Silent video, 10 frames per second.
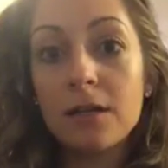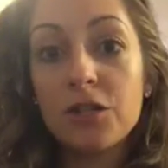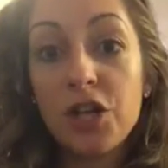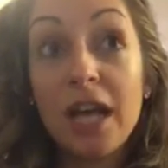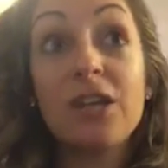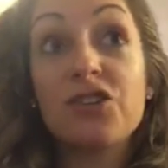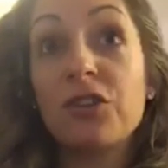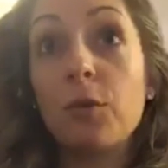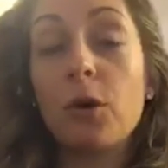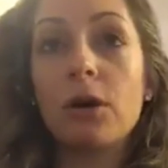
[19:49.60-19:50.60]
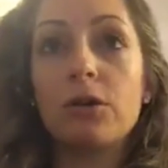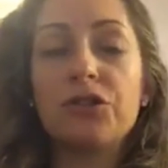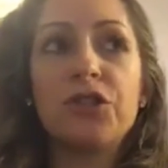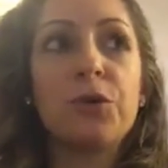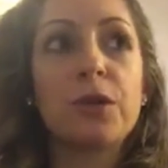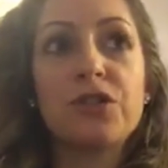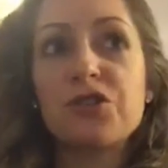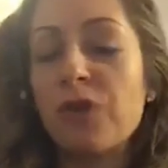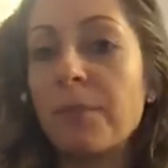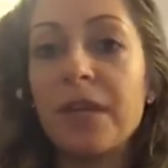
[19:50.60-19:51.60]
change in the world, who are
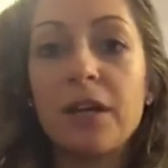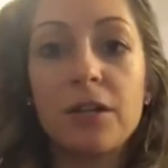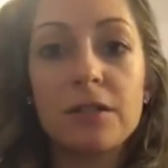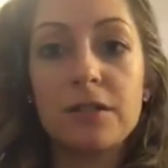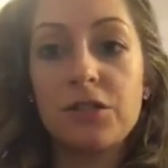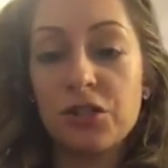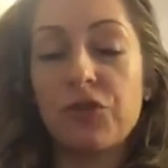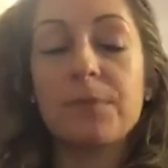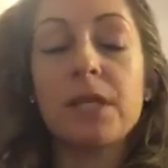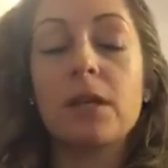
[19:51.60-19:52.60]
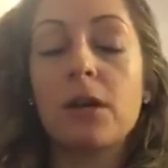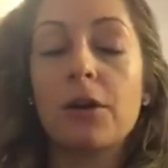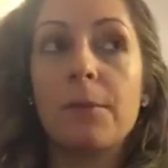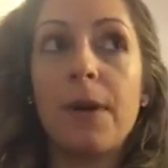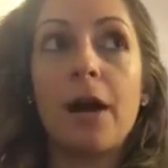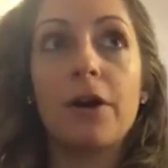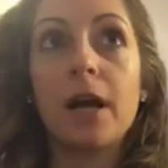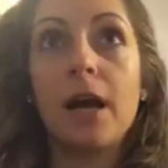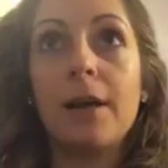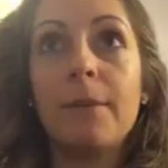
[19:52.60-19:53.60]
disrupting the current
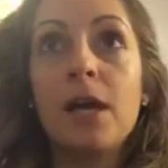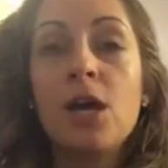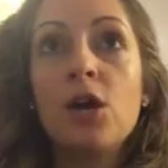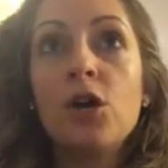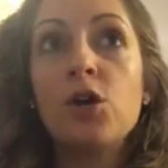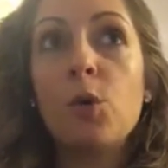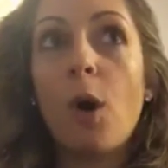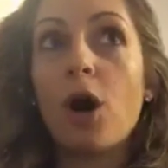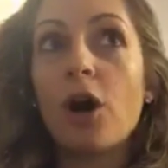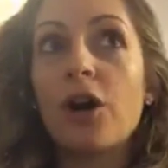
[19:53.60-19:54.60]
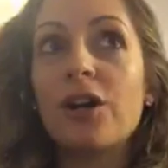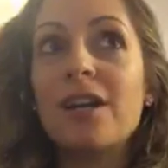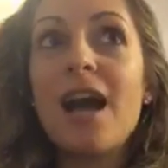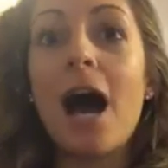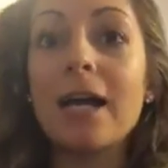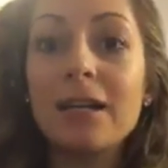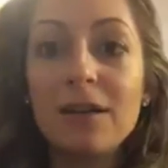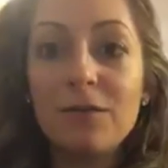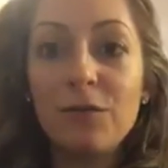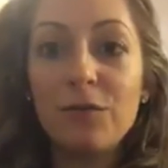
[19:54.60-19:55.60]
paradigm, who are not
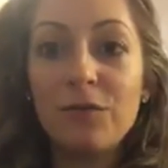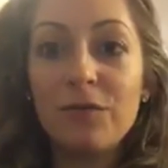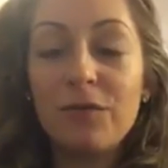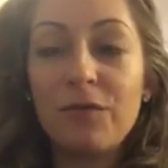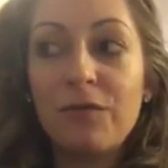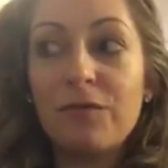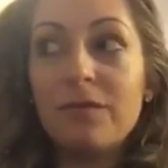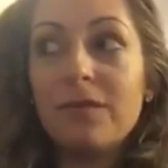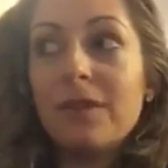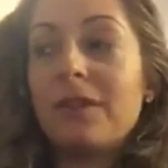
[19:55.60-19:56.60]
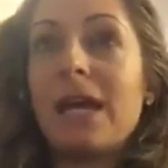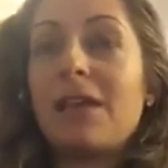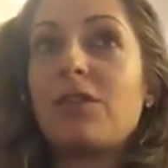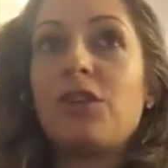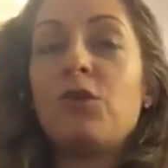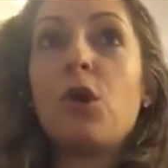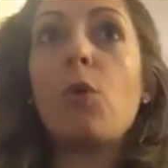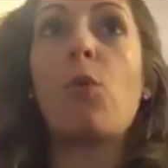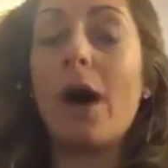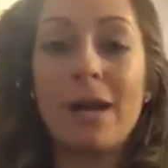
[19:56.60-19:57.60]
like, you
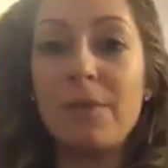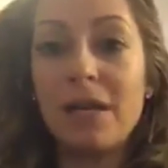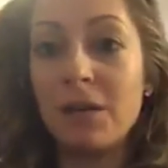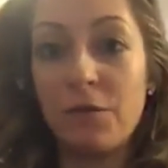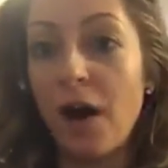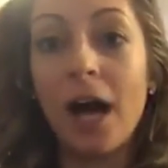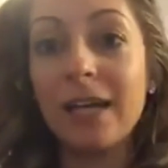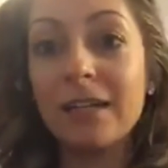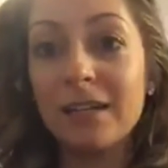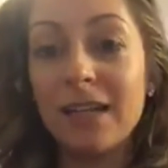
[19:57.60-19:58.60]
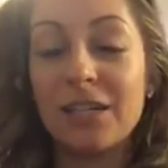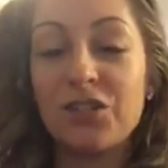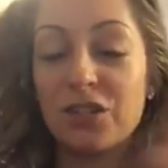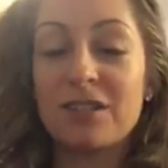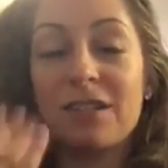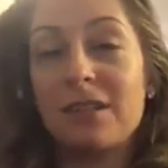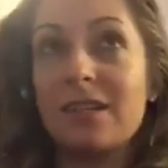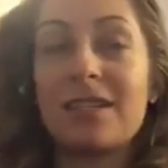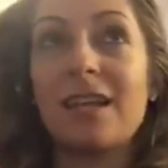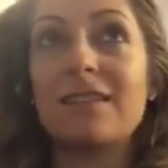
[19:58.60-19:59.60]
don't want to be confined. That's just the
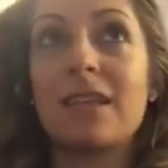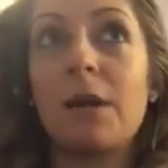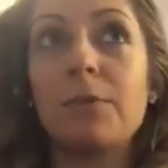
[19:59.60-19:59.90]
sense that I'm